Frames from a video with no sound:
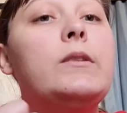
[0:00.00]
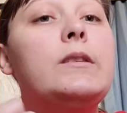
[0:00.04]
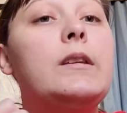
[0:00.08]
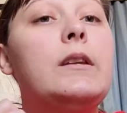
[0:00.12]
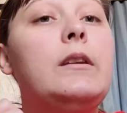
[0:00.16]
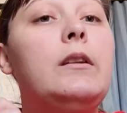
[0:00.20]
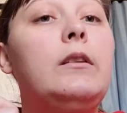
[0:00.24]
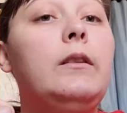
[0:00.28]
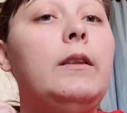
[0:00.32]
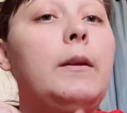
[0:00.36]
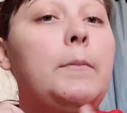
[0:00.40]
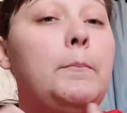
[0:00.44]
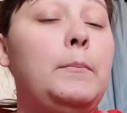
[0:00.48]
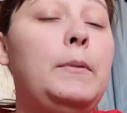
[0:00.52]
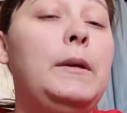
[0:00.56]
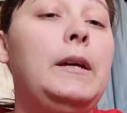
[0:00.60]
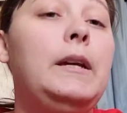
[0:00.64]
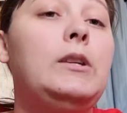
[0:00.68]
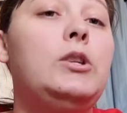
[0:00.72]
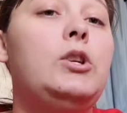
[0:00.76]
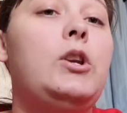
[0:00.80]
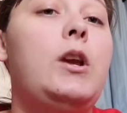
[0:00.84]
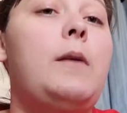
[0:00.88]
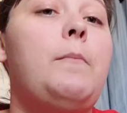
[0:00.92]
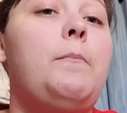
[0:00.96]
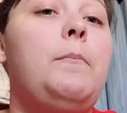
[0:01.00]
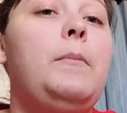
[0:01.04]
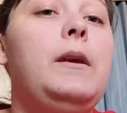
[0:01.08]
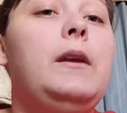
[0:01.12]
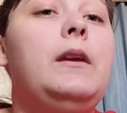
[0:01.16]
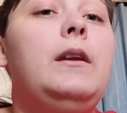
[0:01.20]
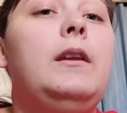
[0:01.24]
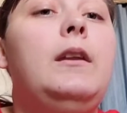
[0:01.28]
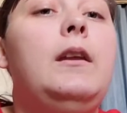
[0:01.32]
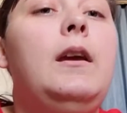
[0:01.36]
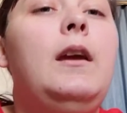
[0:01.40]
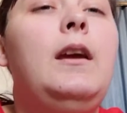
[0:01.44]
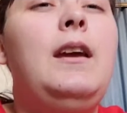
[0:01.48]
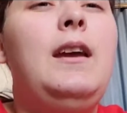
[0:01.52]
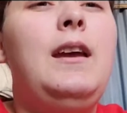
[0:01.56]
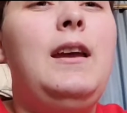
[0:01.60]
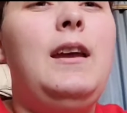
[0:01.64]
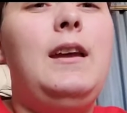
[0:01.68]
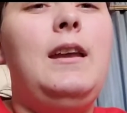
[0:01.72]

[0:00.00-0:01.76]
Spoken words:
was an Olympic champion